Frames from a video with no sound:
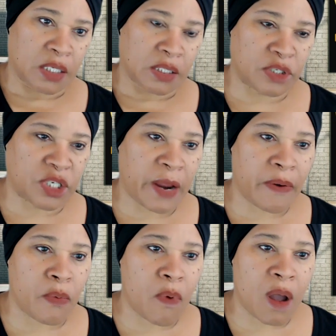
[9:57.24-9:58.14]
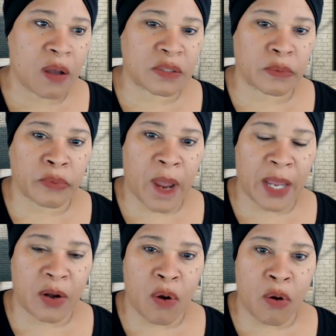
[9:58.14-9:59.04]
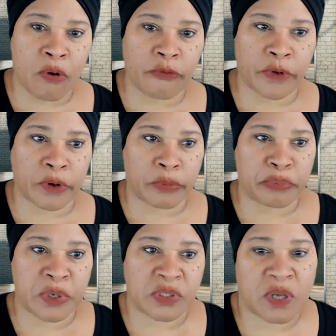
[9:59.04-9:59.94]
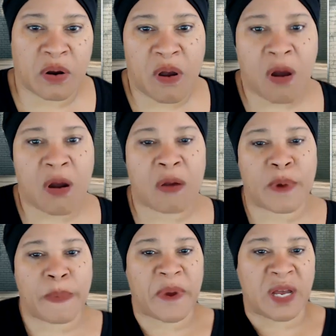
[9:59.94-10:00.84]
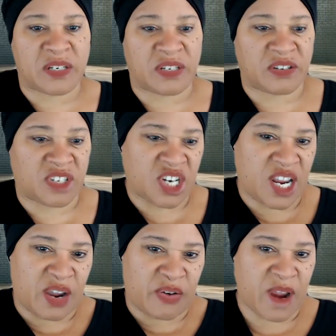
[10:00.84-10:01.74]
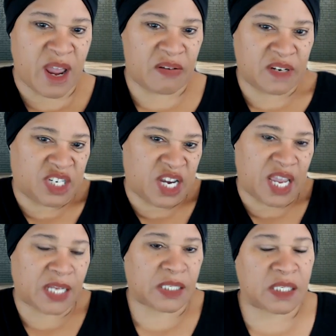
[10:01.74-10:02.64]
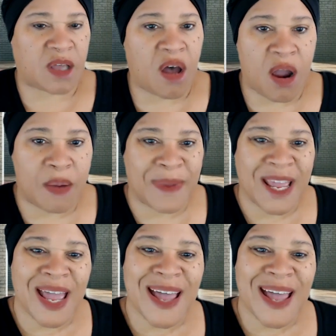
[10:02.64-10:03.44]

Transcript: So Sharon walks right over, puts her arm up under Ch- around Chance's arm.